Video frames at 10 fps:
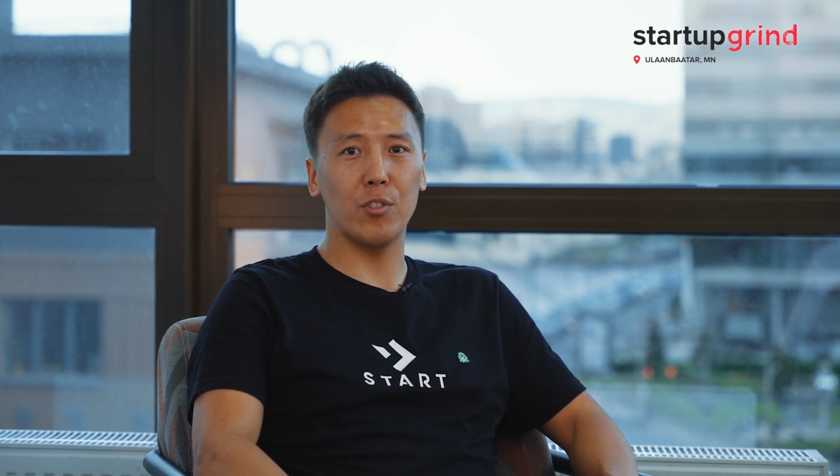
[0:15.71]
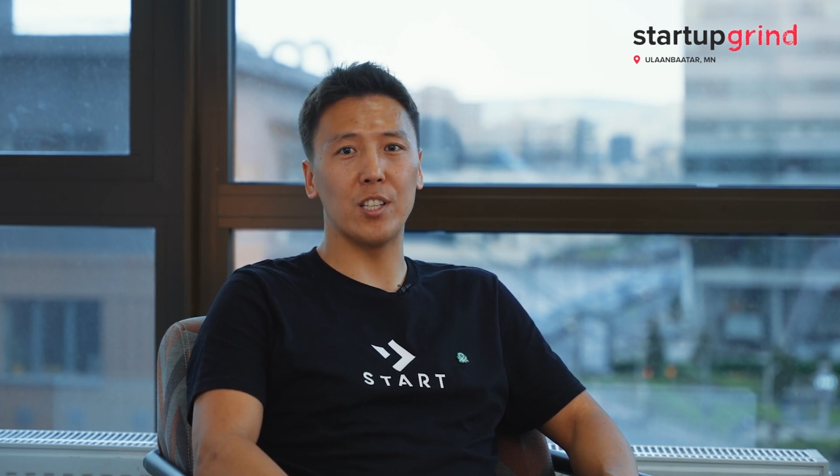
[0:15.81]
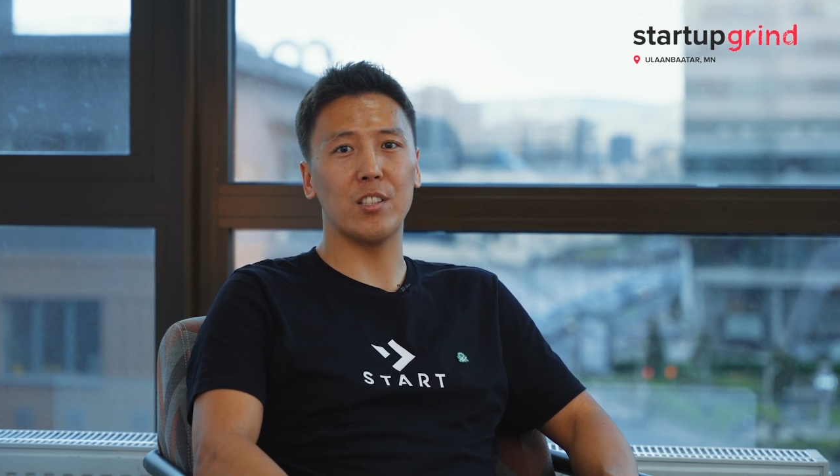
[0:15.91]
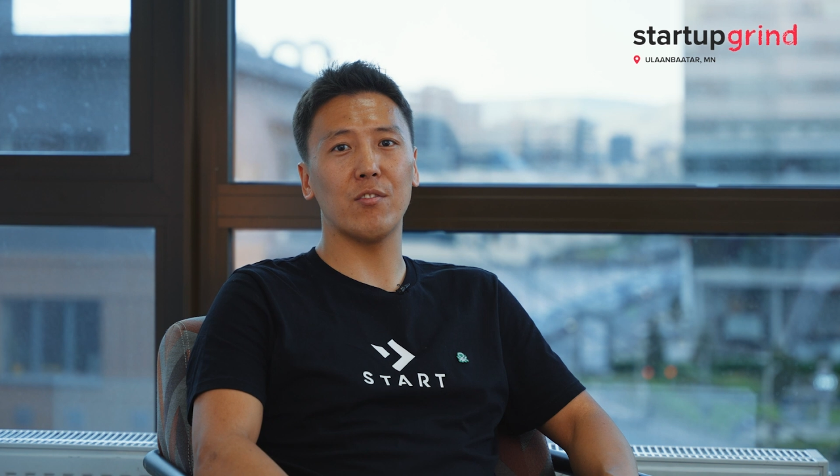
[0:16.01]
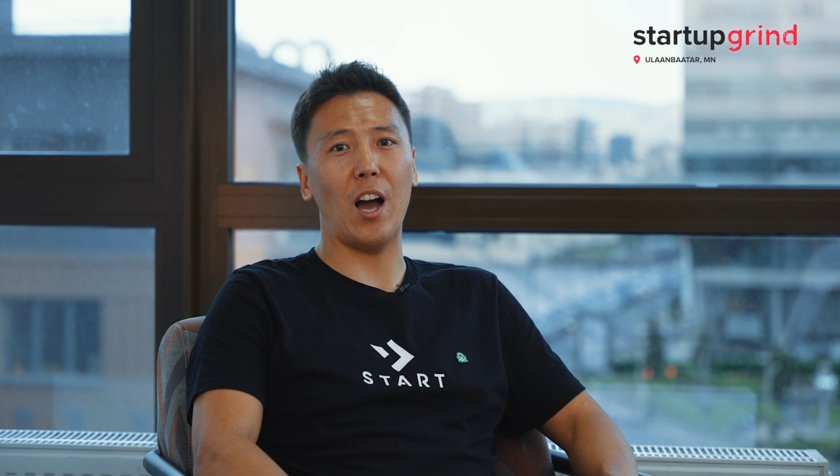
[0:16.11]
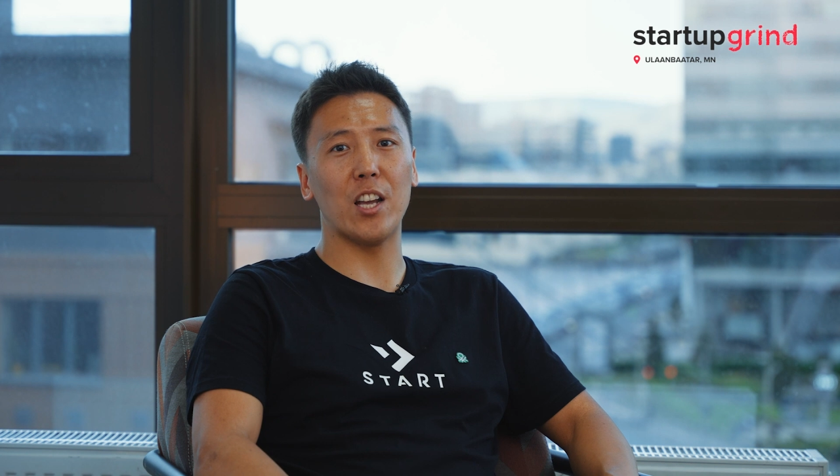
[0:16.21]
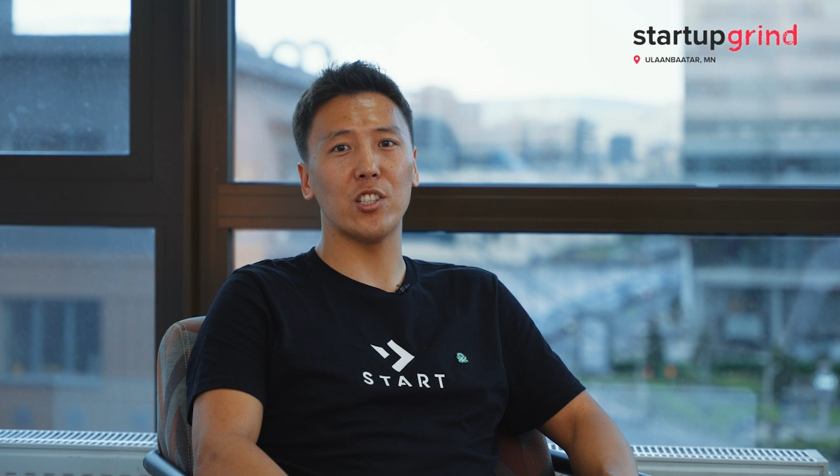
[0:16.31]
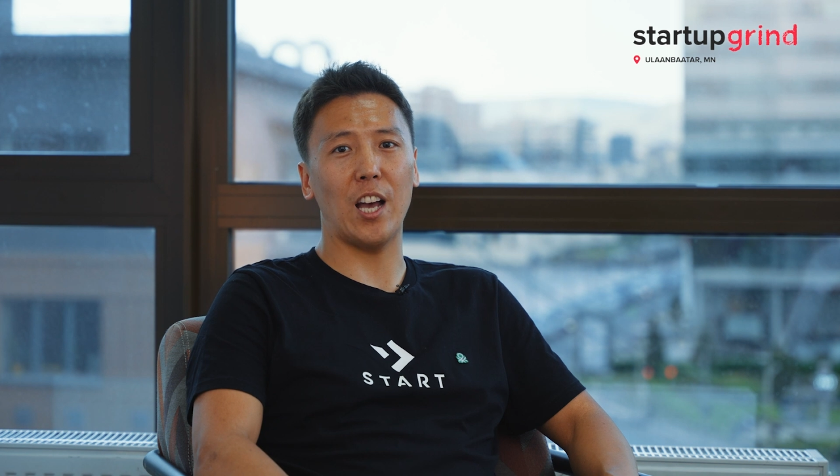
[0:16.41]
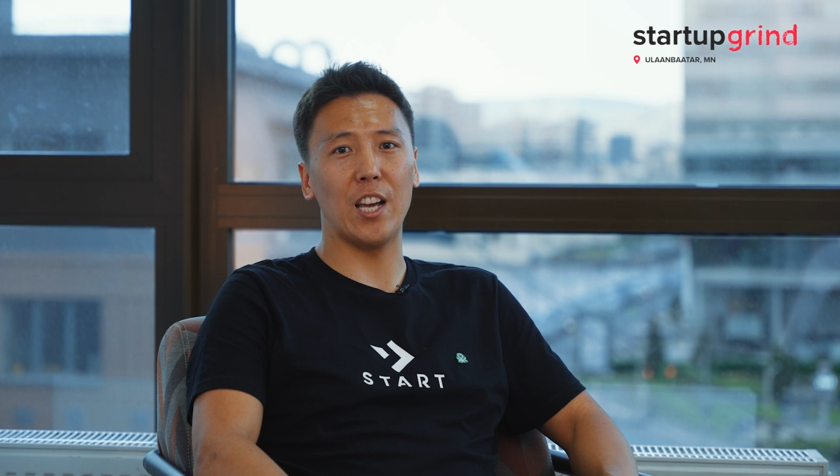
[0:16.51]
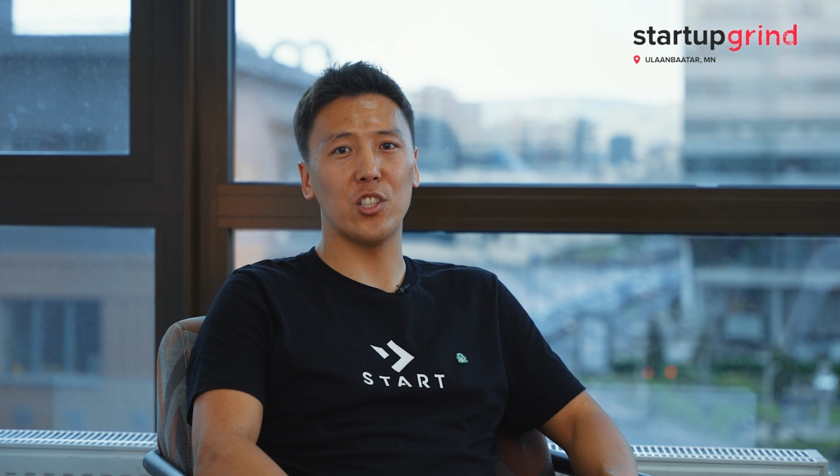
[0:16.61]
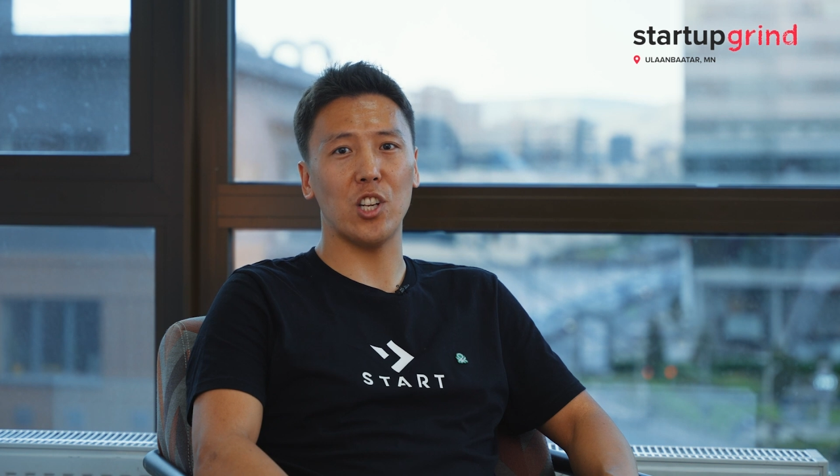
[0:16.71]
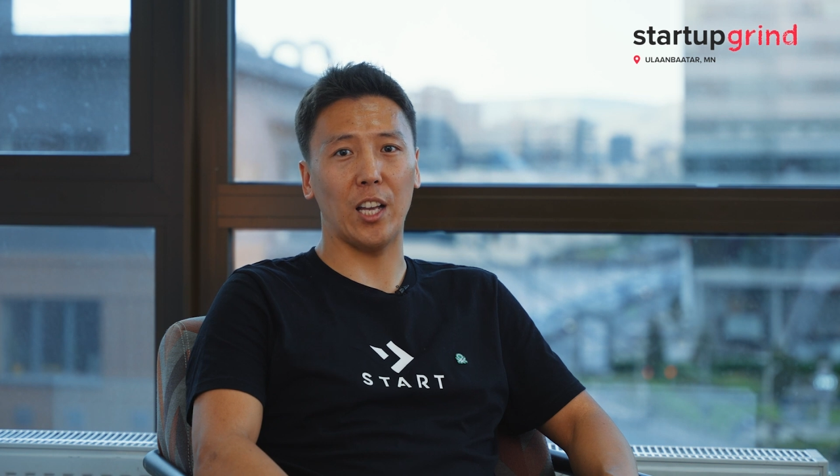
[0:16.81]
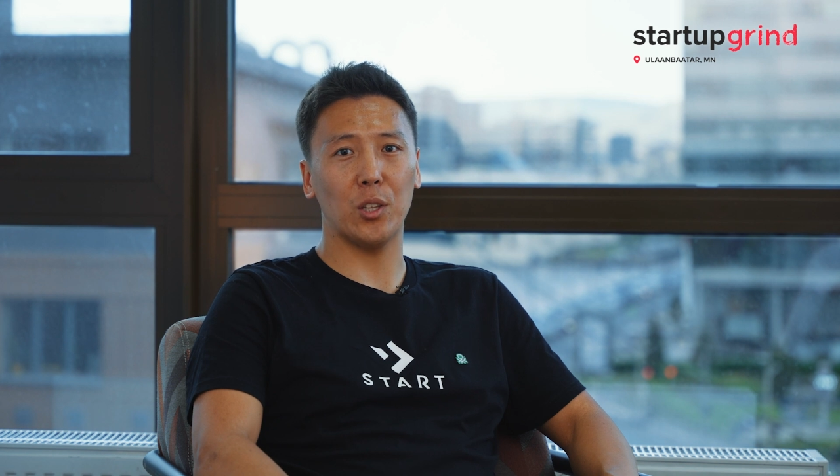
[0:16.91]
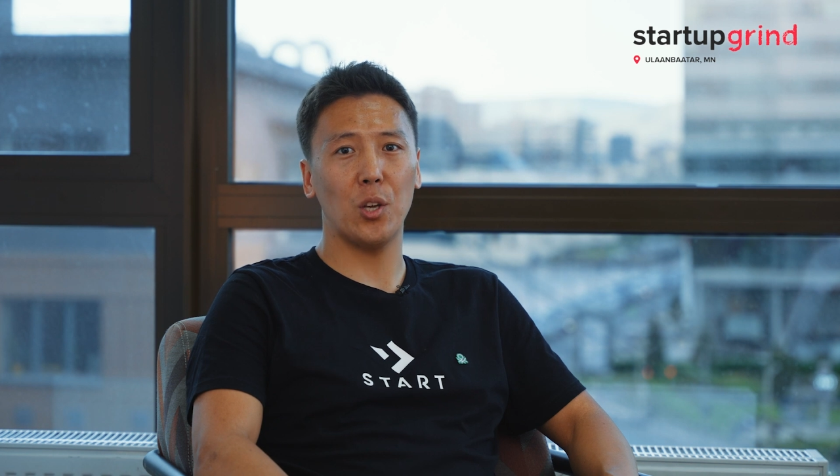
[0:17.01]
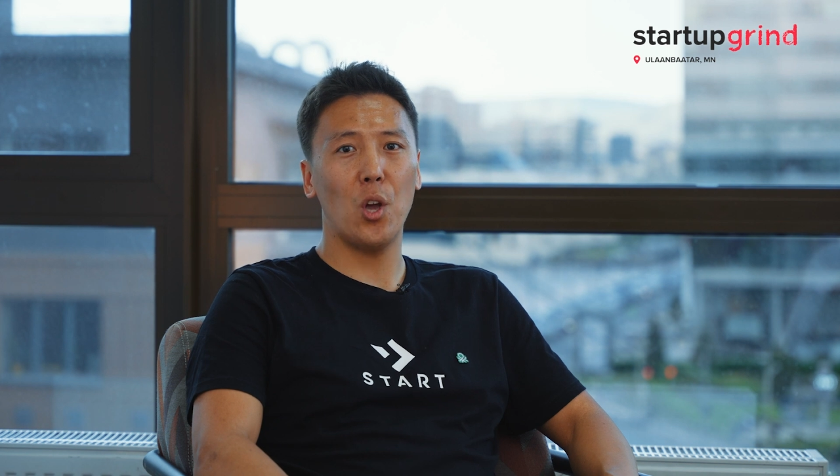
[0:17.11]
this fireside
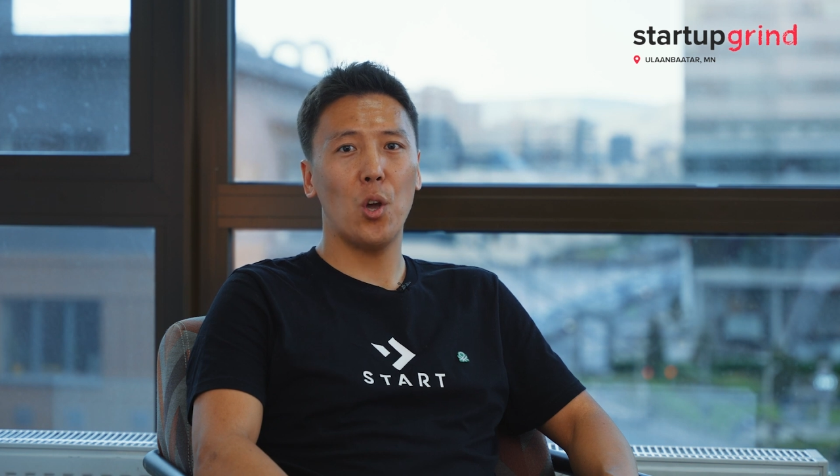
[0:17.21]
chat